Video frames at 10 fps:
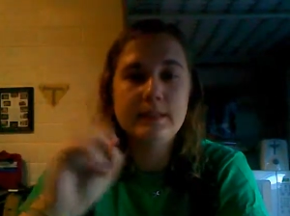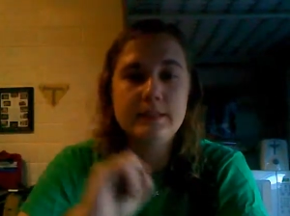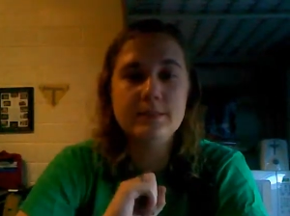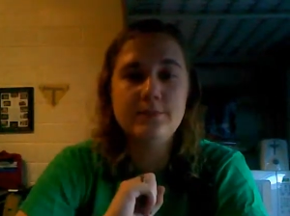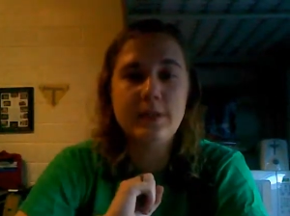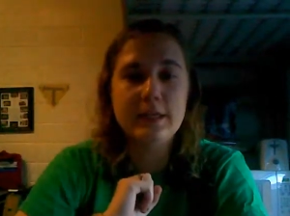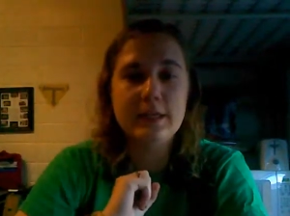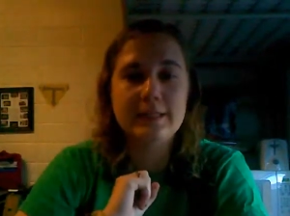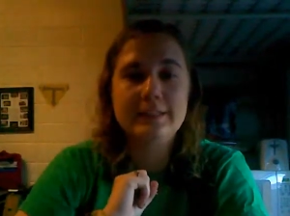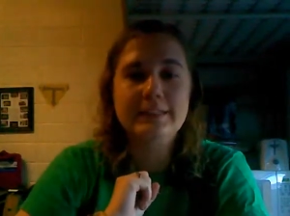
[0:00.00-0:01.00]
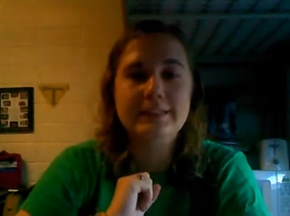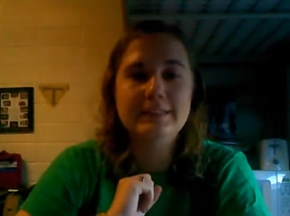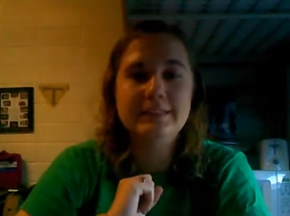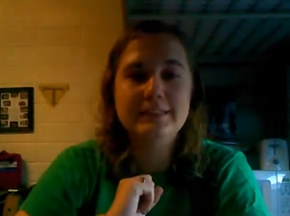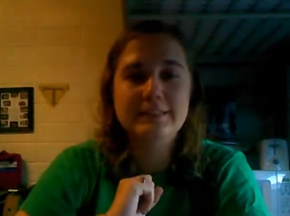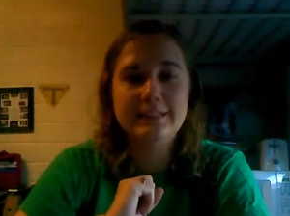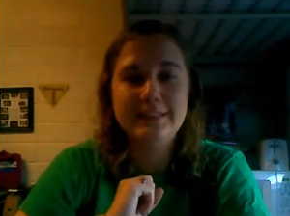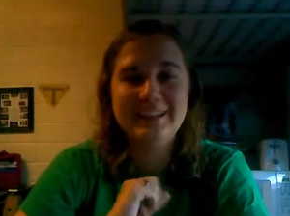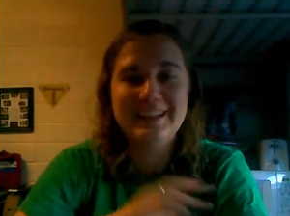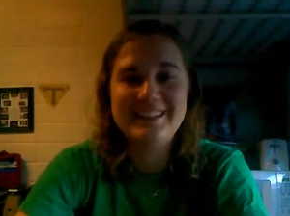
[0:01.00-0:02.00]
is vlogging
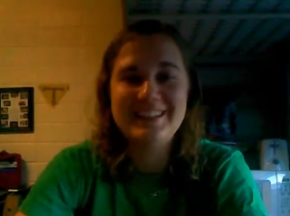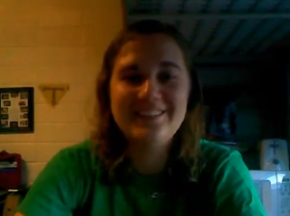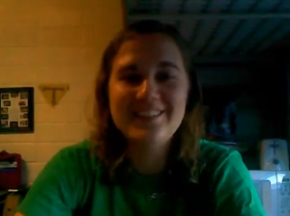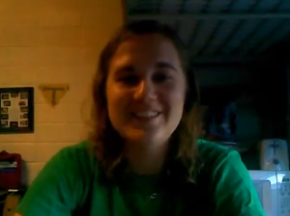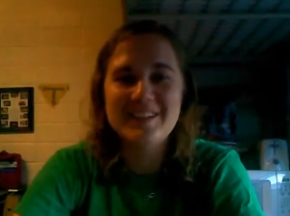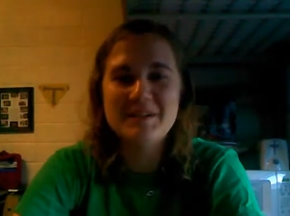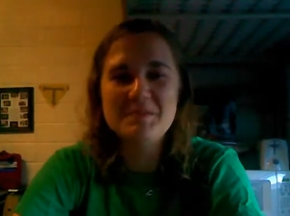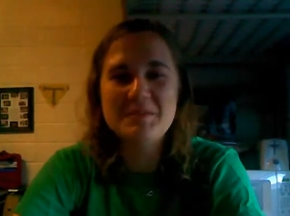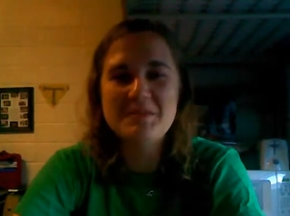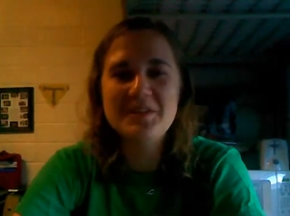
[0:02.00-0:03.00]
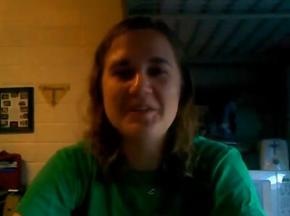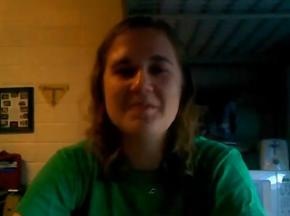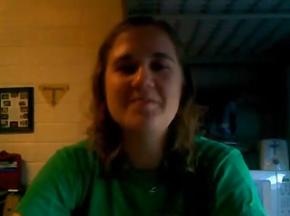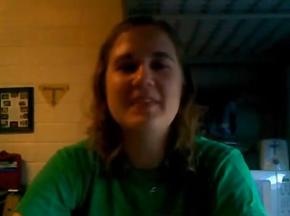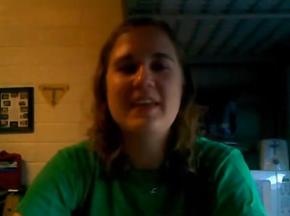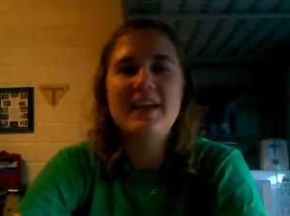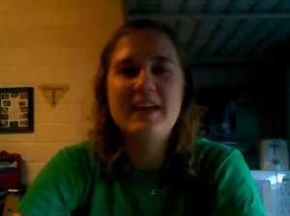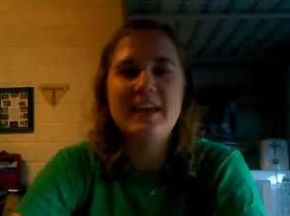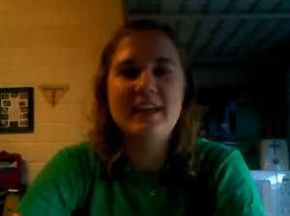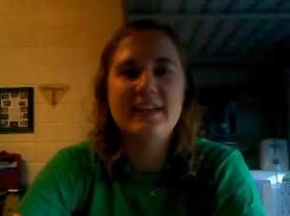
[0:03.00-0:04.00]
like I said, I've never done it before,
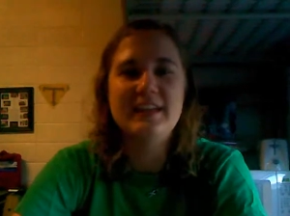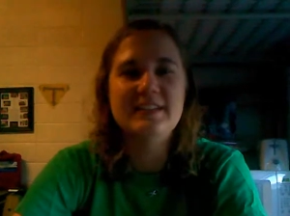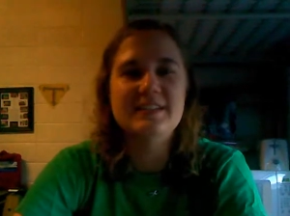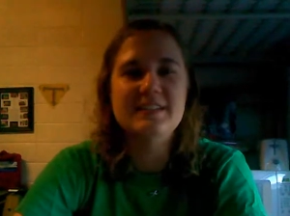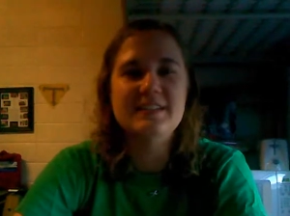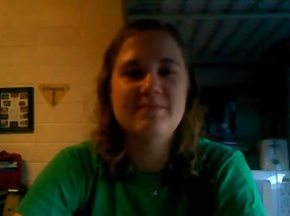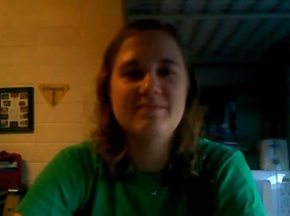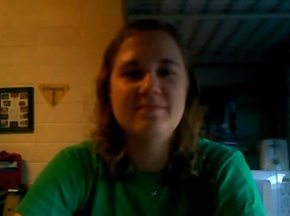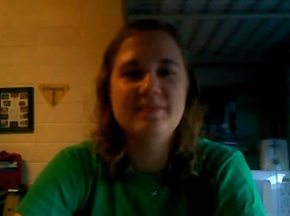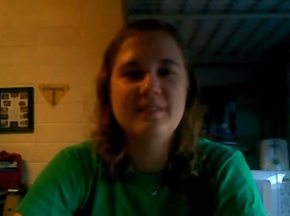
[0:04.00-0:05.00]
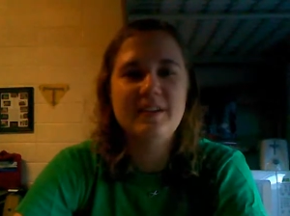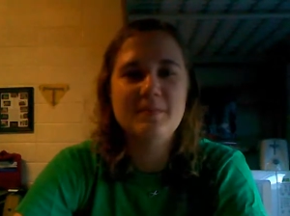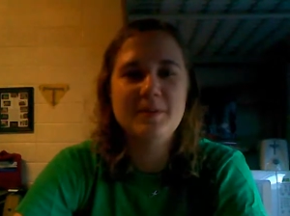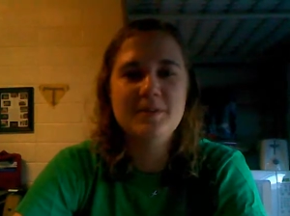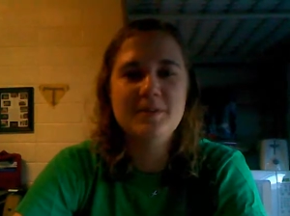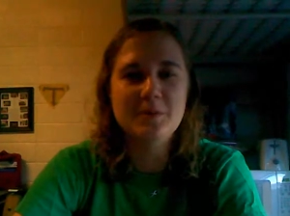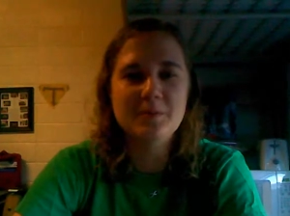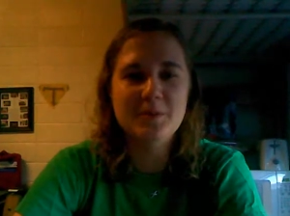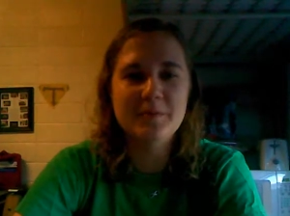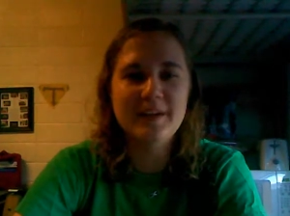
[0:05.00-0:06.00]
and I'm in the
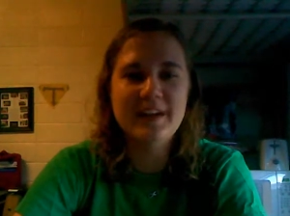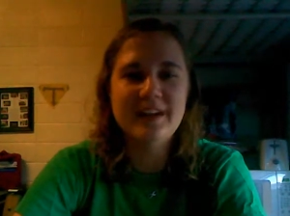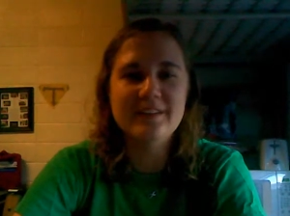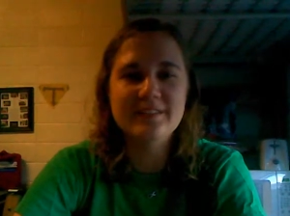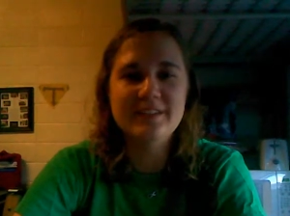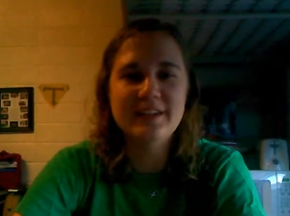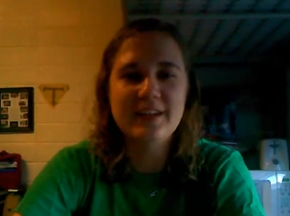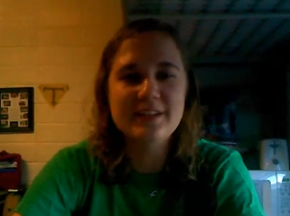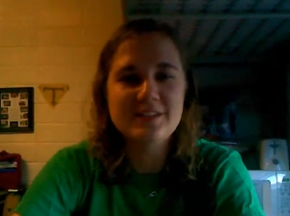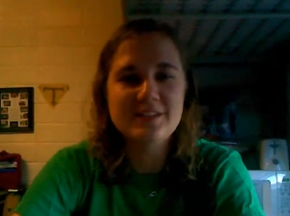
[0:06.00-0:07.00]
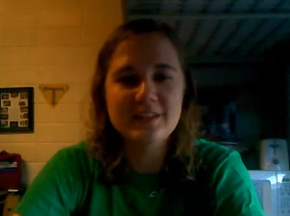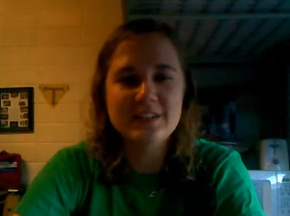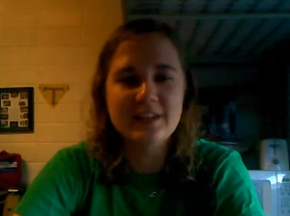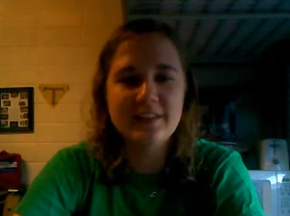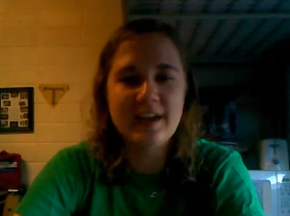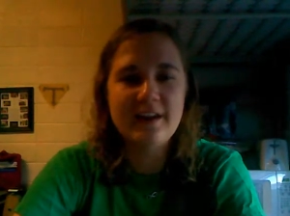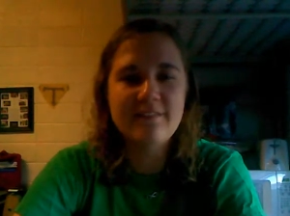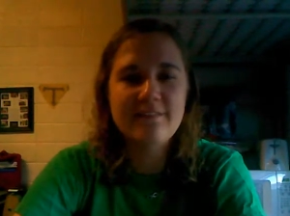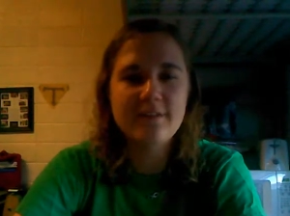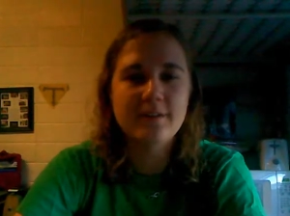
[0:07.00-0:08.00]
dorm room right now, in case you couldn't tell
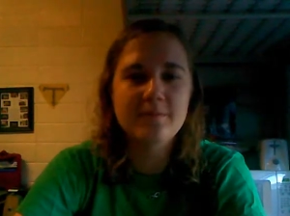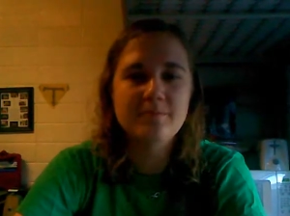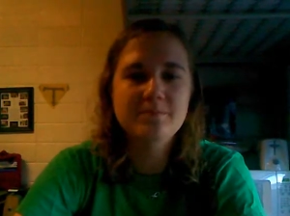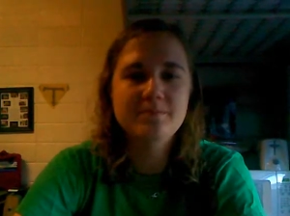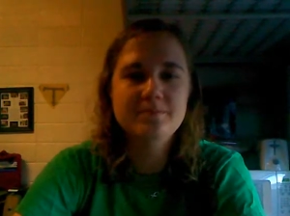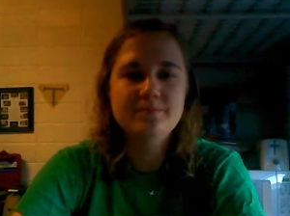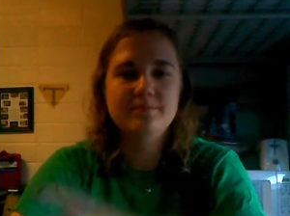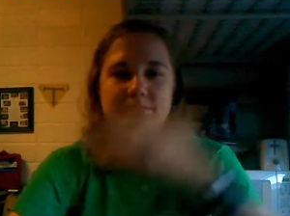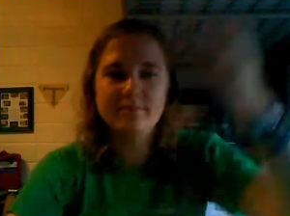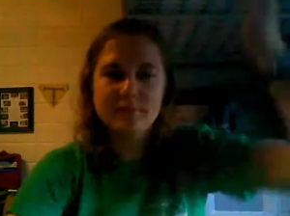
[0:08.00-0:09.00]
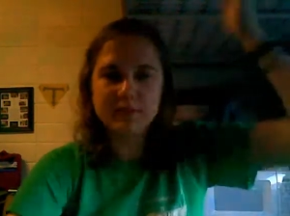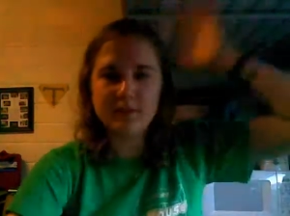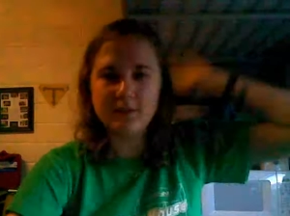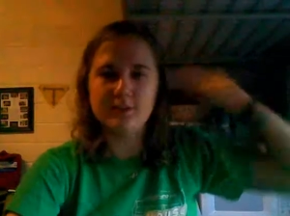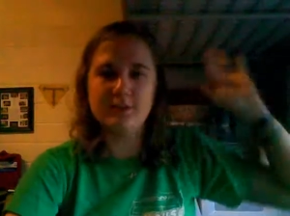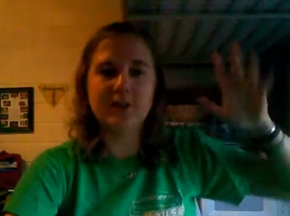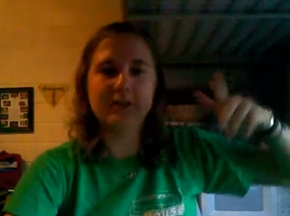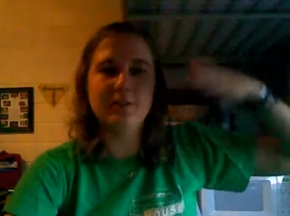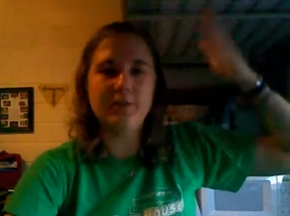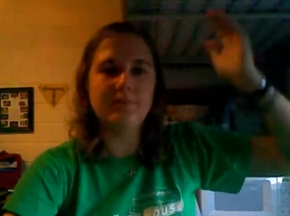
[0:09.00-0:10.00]
that from this
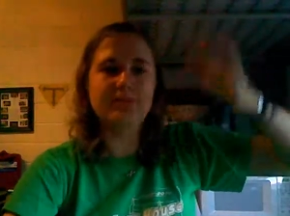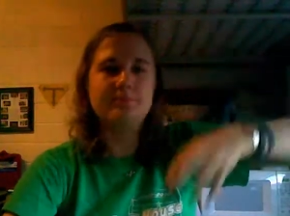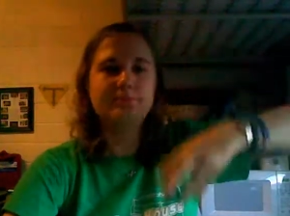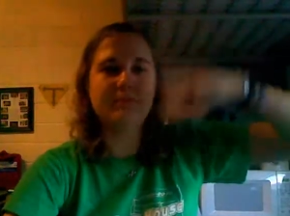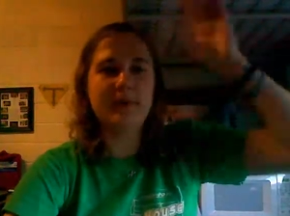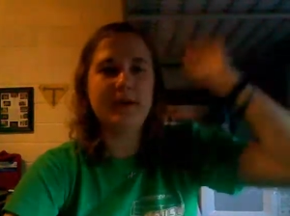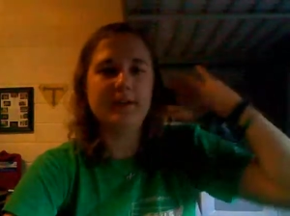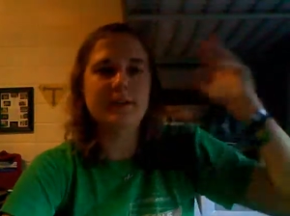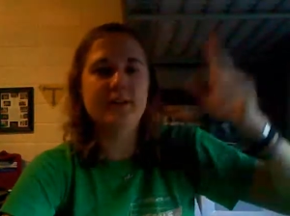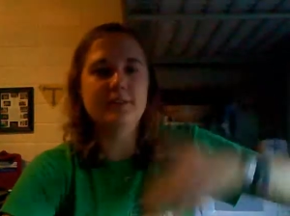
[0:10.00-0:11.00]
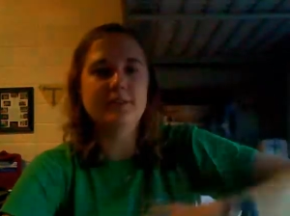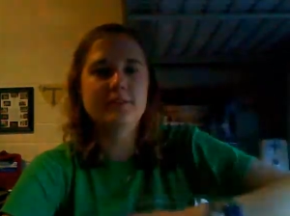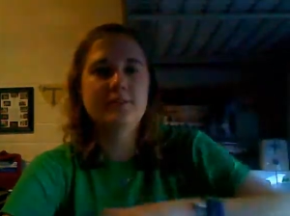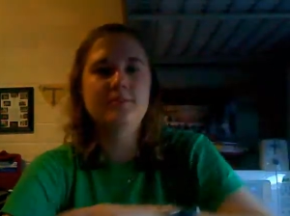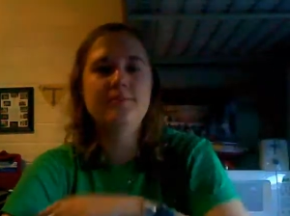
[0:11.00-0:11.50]
general background of